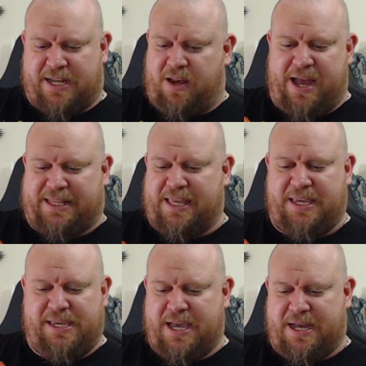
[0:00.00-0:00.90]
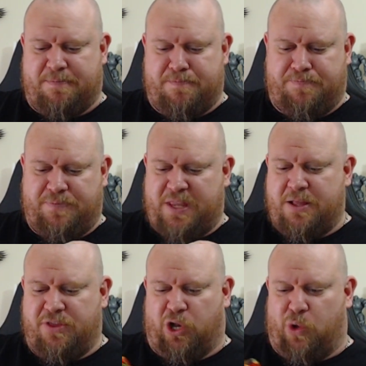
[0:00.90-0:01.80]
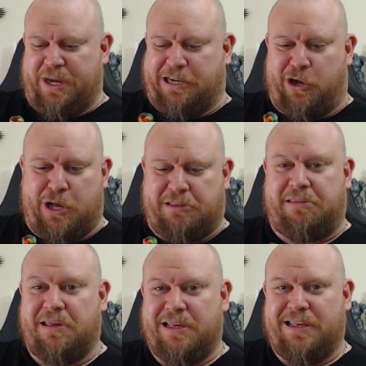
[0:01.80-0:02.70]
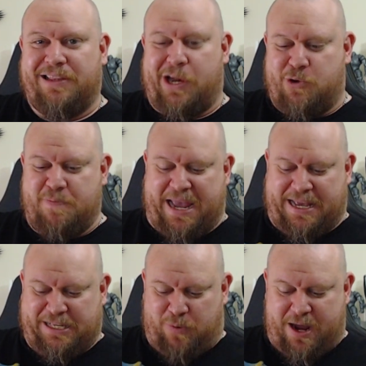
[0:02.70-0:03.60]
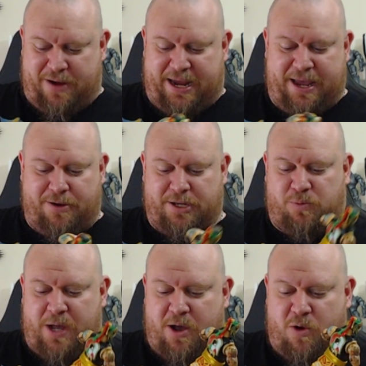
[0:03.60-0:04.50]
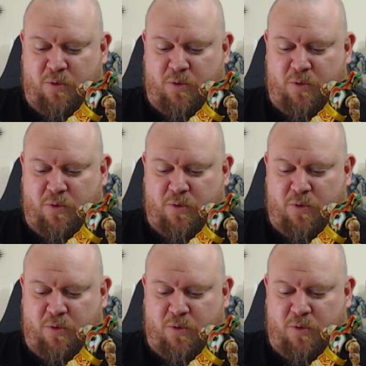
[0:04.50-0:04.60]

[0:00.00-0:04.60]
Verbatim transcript: I like the um, the loincloth that old mate is wearing here as well.